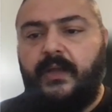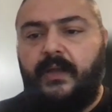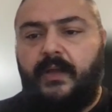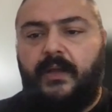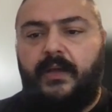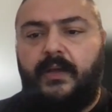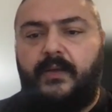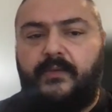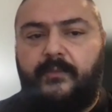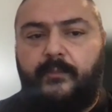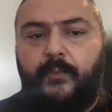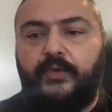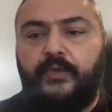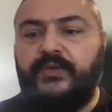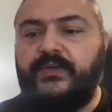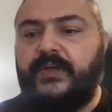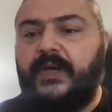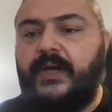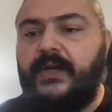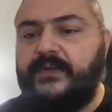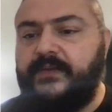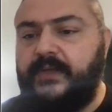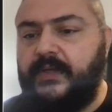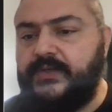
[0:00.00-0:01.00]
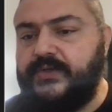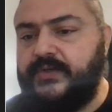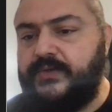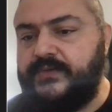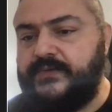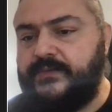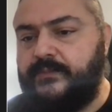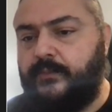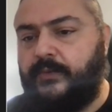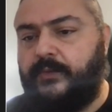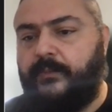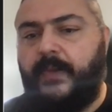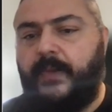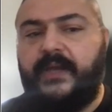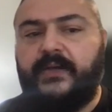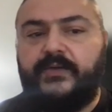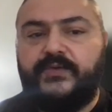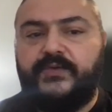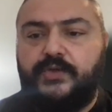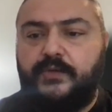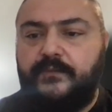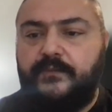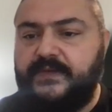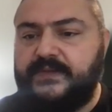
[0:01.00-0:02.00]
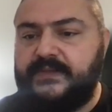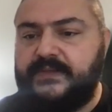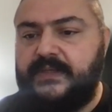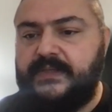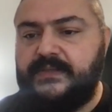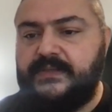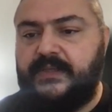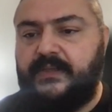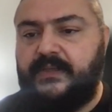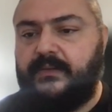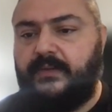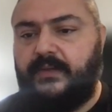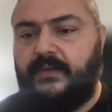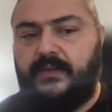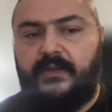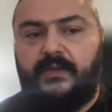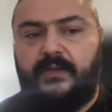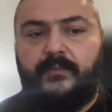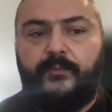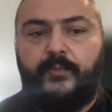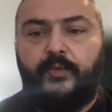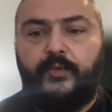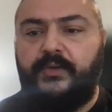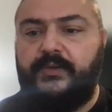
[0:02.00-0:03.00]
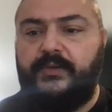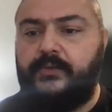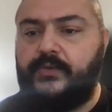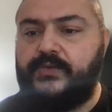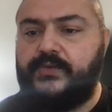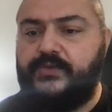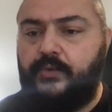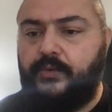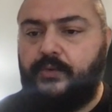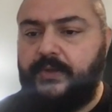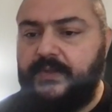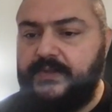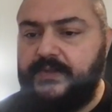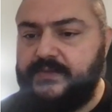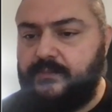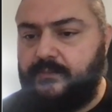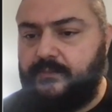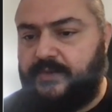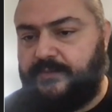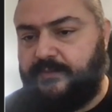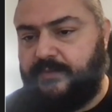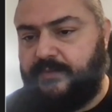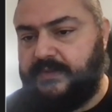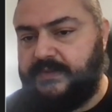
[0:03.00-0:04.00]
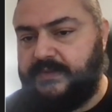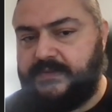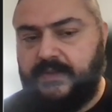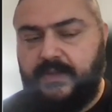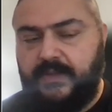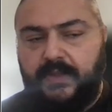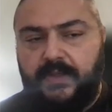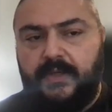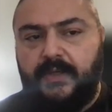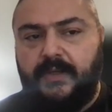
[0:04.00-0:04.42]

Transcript: The modern architectures with microservices and polyglot storage, which means